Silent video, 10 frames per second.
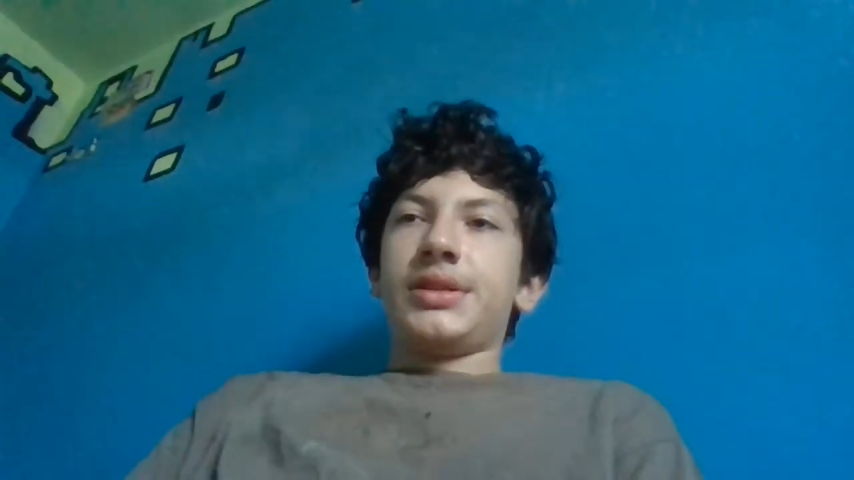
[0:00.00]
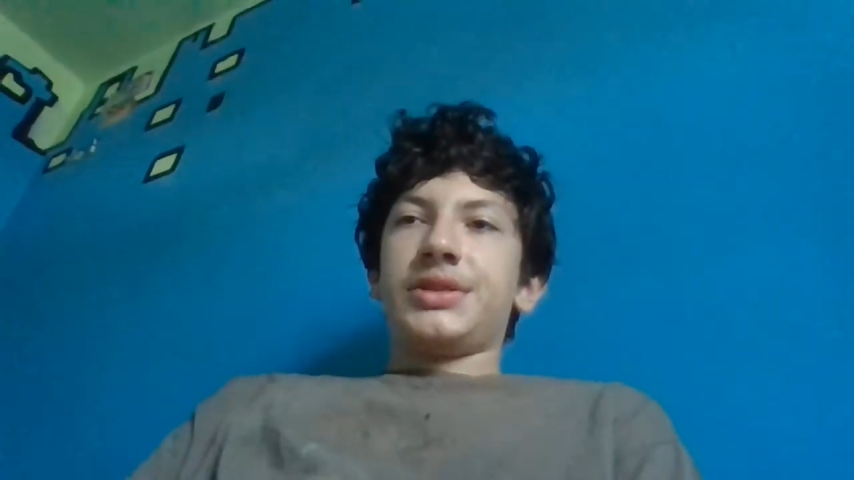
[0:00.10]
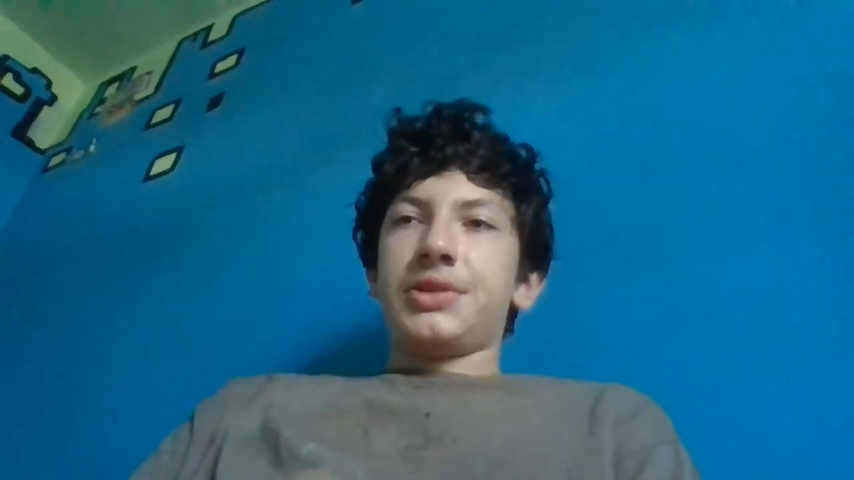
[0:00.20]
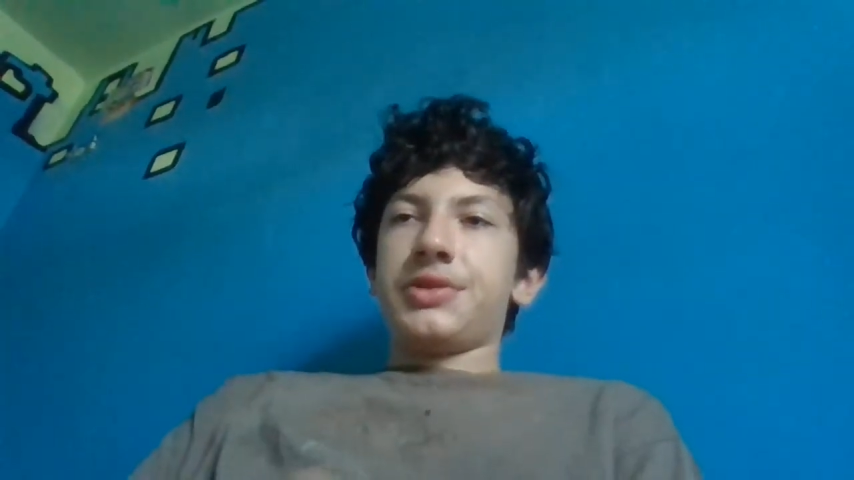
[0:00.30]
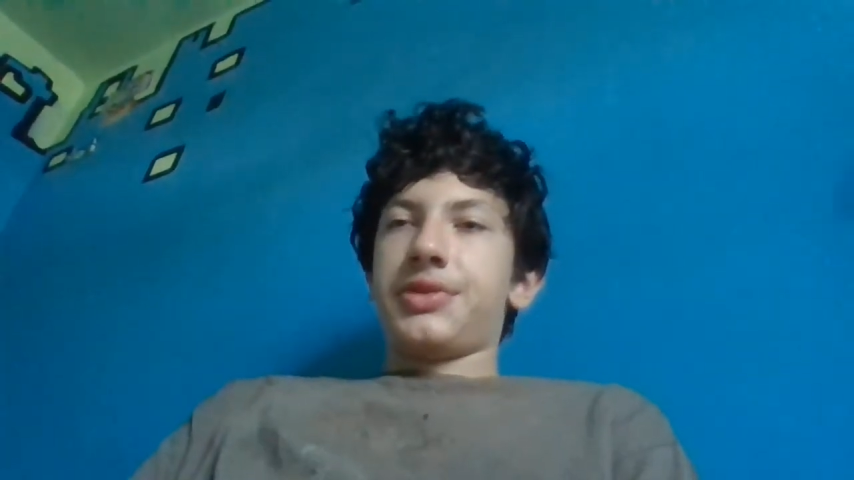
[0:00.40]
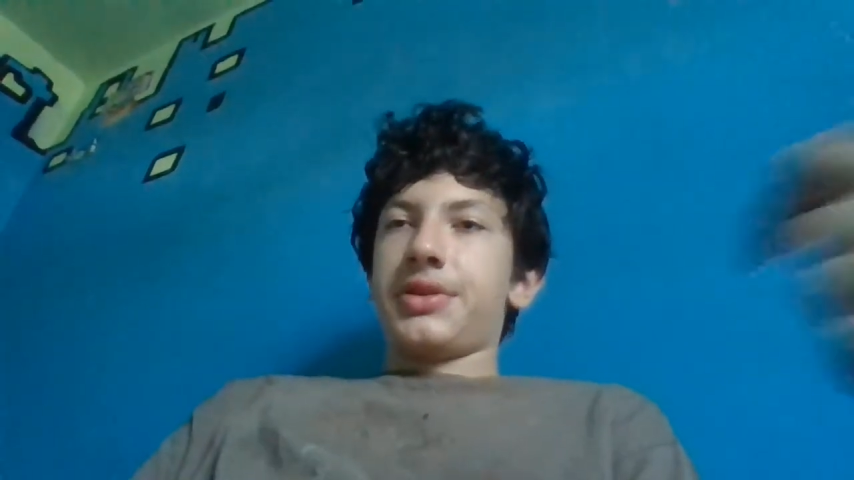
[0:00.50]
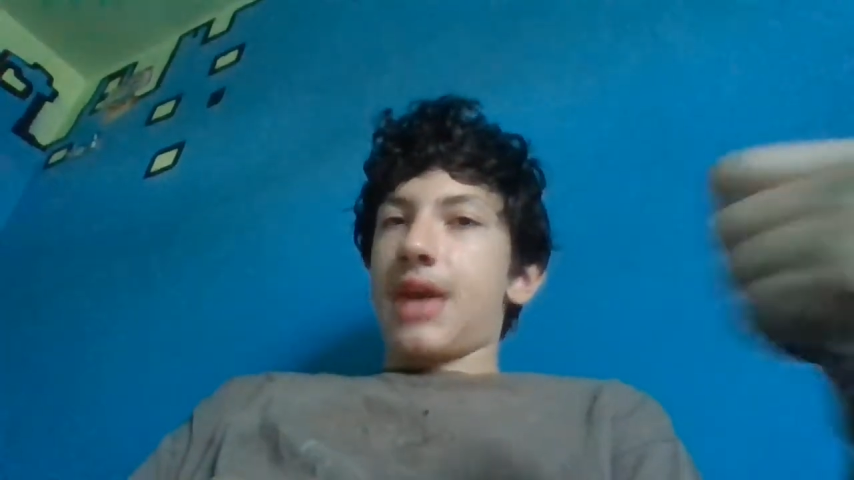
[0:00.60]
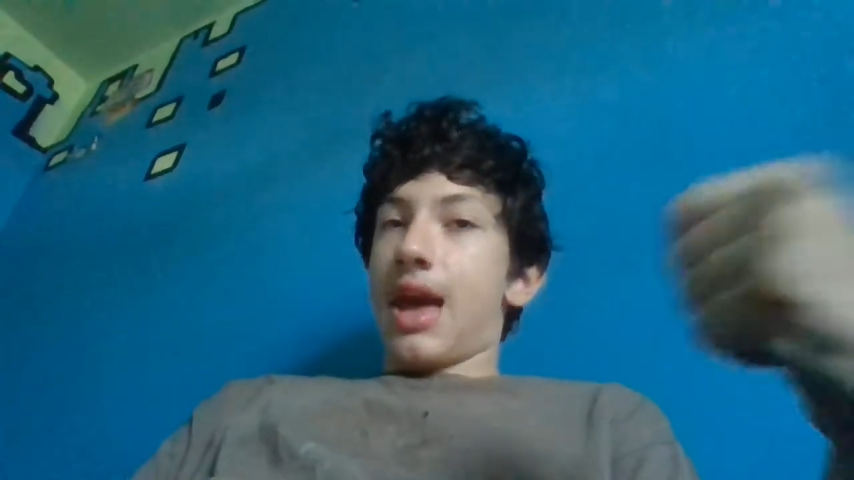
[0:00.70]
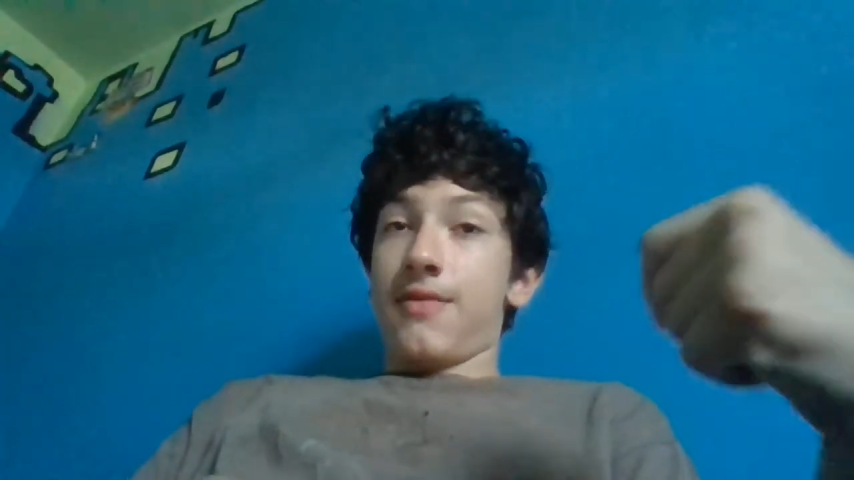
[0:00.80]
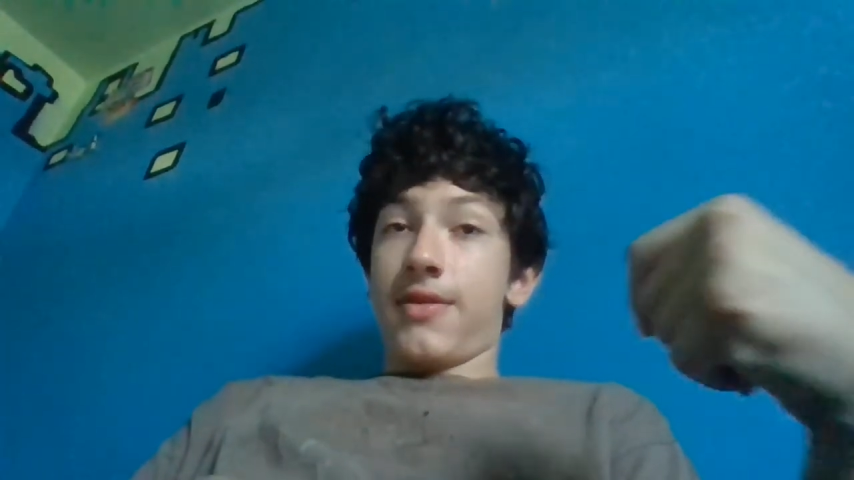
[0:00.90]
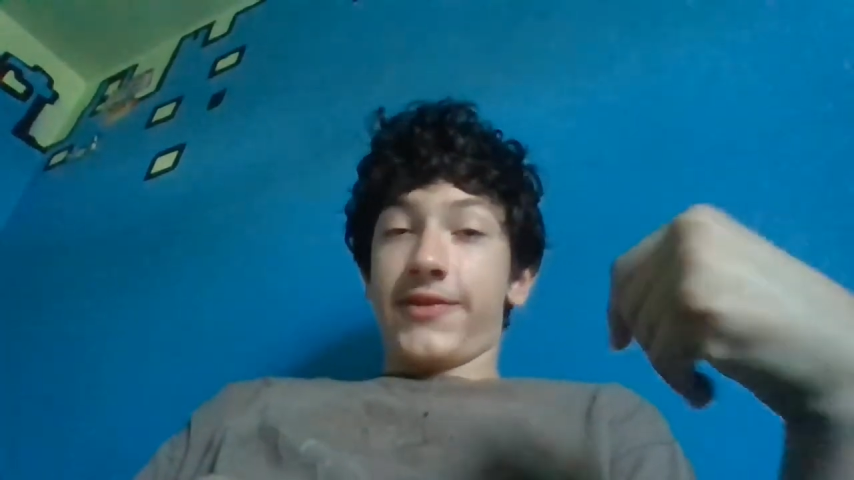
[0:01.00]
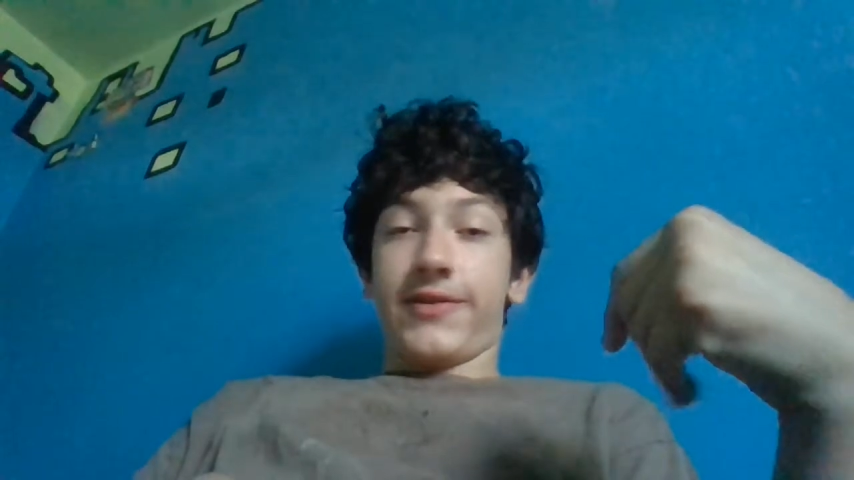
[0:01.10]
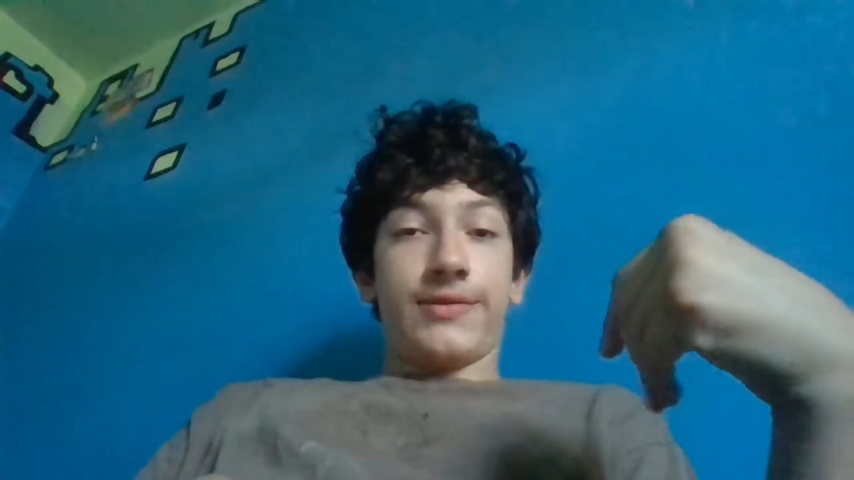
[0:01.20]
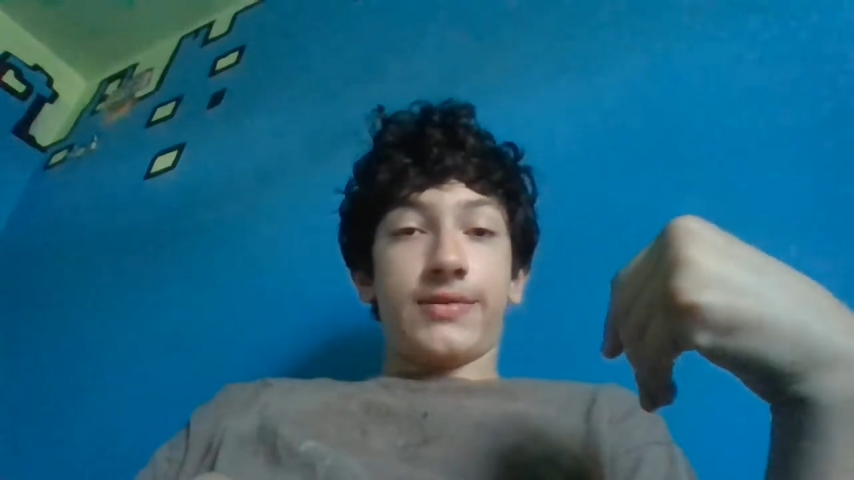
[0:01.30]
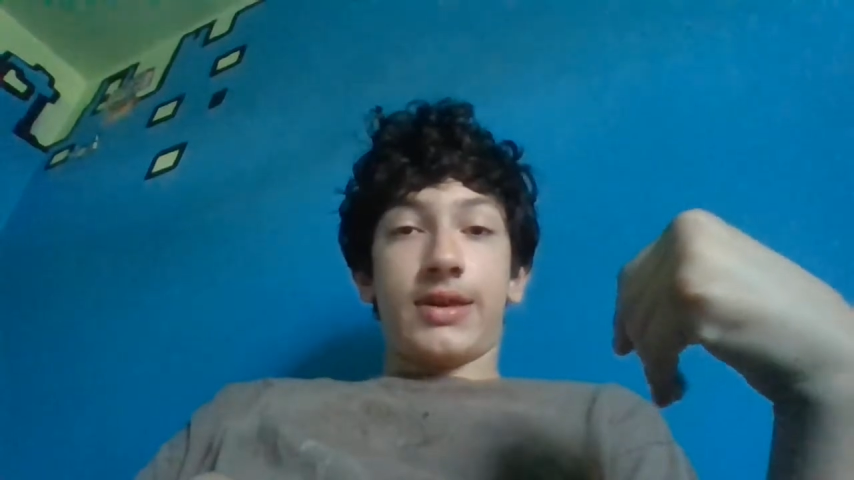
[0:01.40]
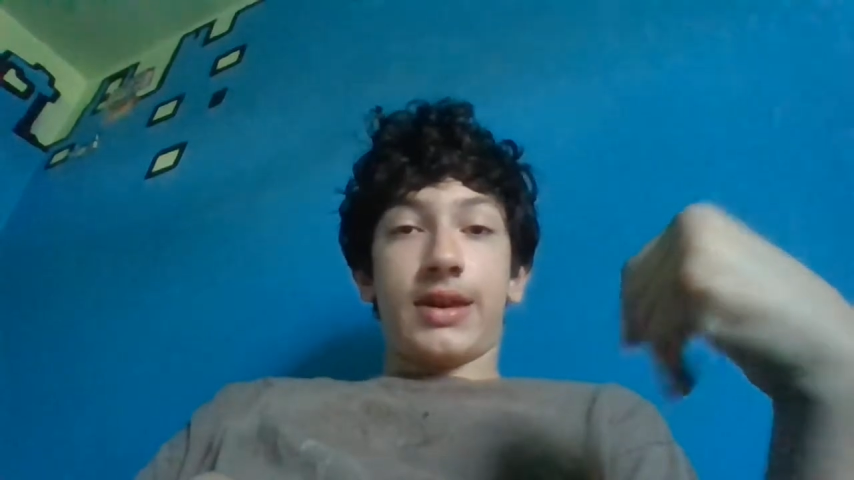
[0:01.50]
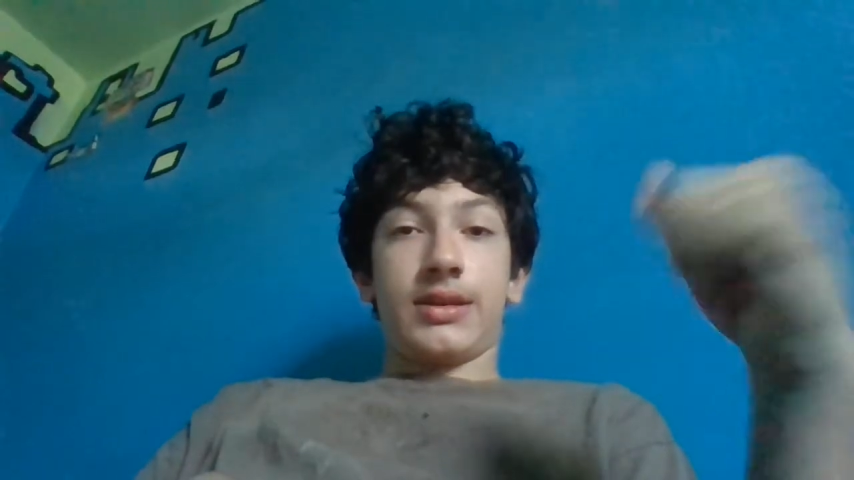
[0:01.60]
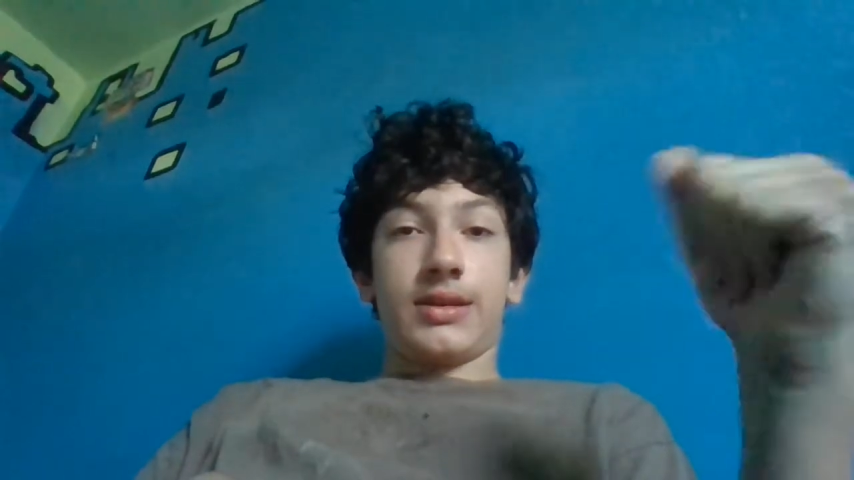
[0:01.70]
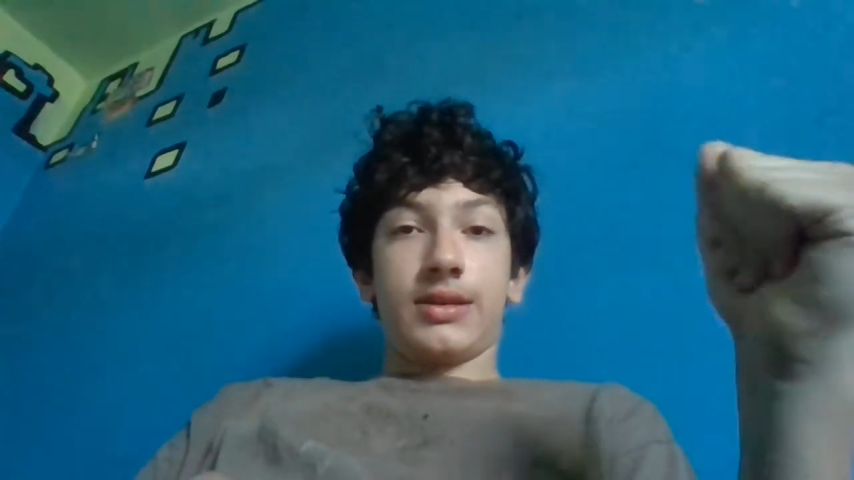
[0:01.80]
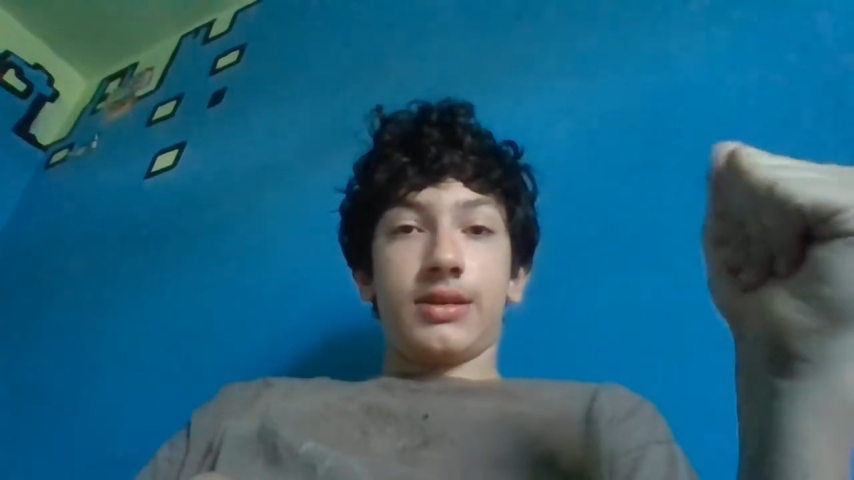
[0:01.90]
Seriously, I've never even
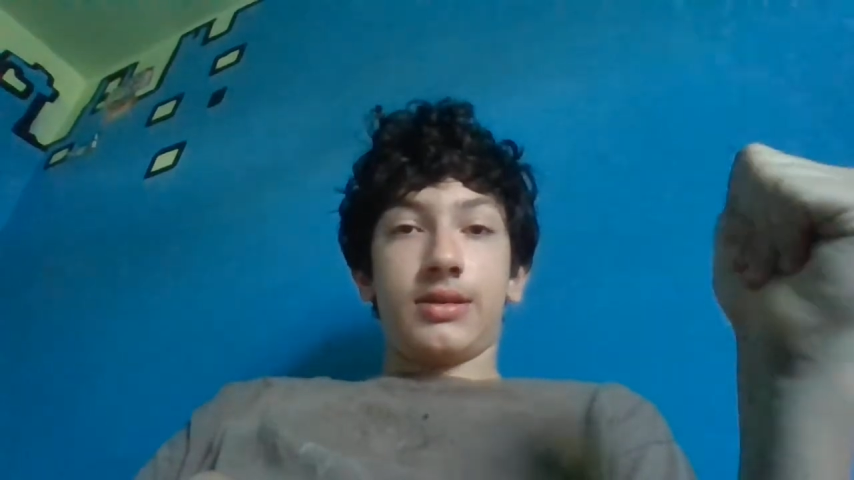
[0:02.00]
liked